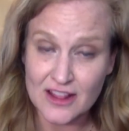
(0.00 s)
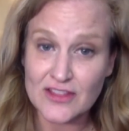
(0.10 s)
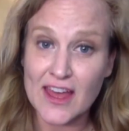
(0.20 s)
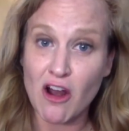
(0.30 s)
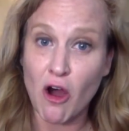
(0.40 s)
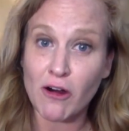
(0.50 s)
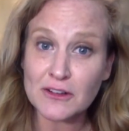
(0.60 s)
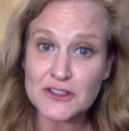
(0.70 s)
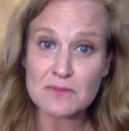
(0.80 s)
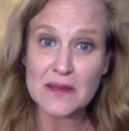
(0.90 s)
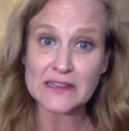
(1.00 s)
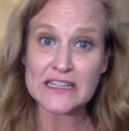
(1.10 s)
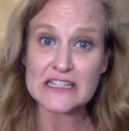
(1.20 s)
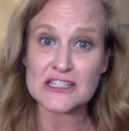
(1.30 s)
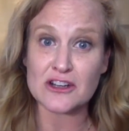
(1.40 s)
that
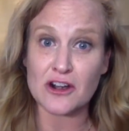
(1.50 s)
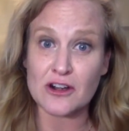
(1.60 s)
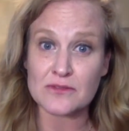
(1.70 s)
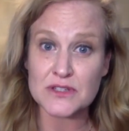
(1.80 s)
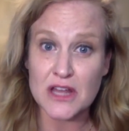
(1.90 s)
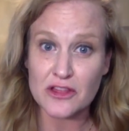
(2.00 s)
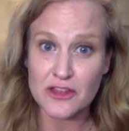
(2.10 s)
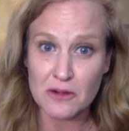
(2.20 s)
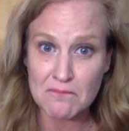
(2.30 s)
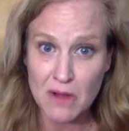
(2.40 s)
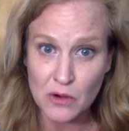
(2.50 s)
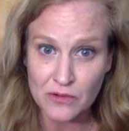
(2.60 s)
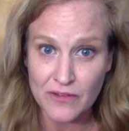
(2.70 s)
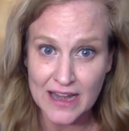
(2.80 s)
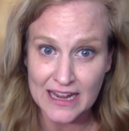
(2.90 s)
ultimately serves their
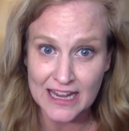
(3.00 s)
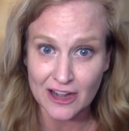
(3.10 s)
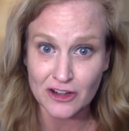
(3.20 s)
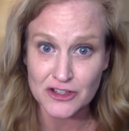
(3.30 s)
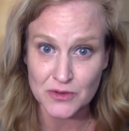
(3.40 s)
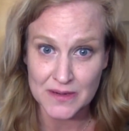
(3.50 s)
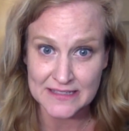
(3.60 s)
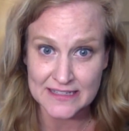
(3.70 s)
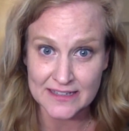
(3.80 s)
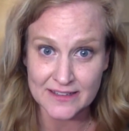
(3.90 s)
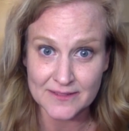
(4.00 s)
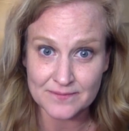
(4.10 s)
motivating characteristic.